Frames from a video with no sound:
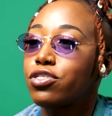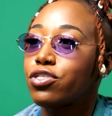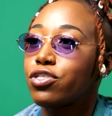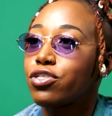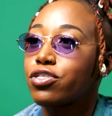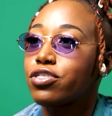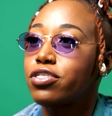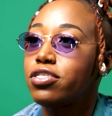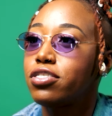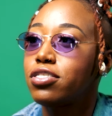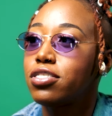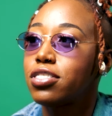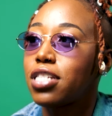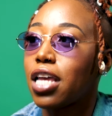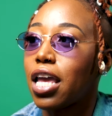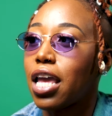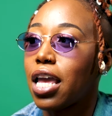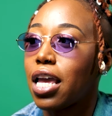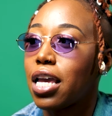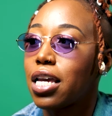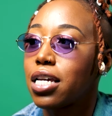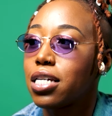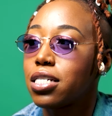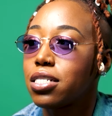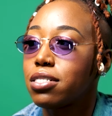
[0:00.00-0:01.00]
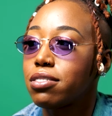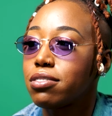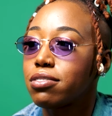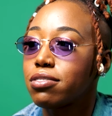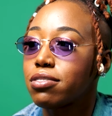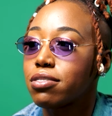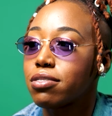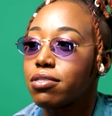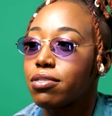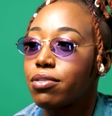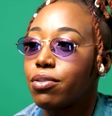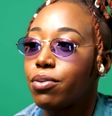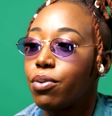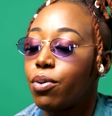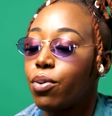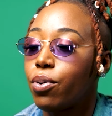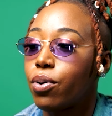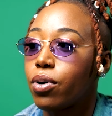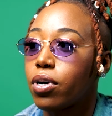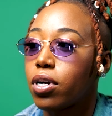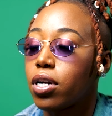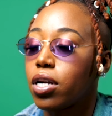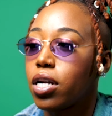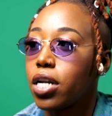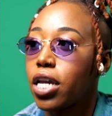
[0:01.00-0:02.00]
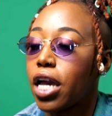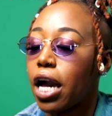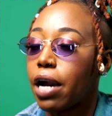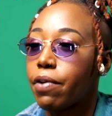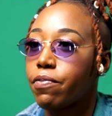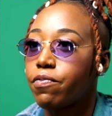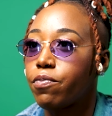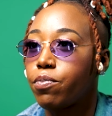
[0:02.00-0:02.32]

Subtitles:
understand, or